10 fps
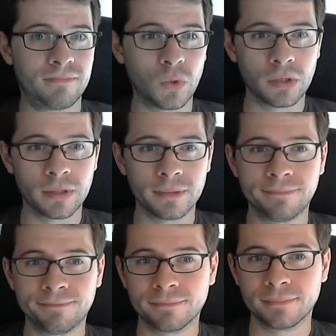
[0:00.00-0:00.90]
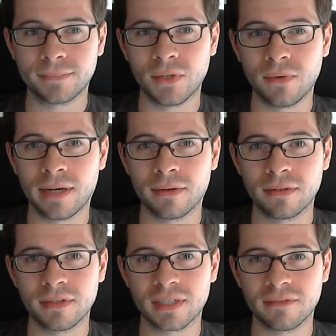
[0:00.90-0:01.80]
or 2
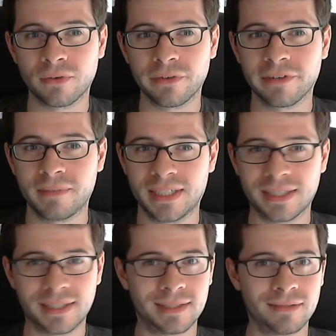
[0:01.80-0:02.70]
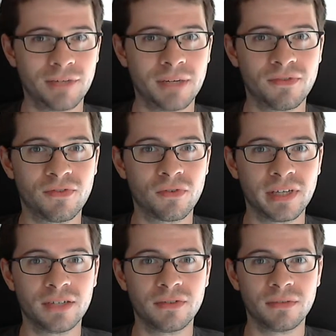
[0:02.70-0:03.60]
hours and 45 minutes right before
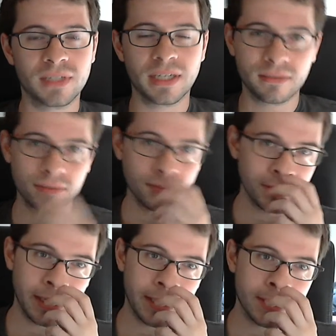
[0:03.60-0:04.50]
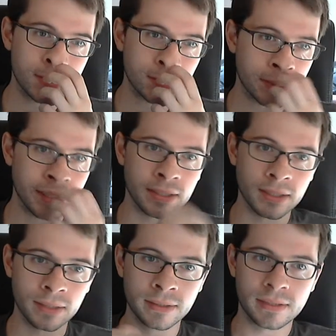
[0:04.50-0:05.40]
that dream cycle ends, or at
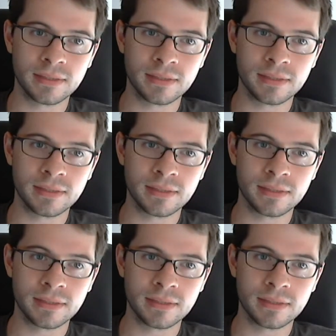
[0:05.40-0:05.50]
the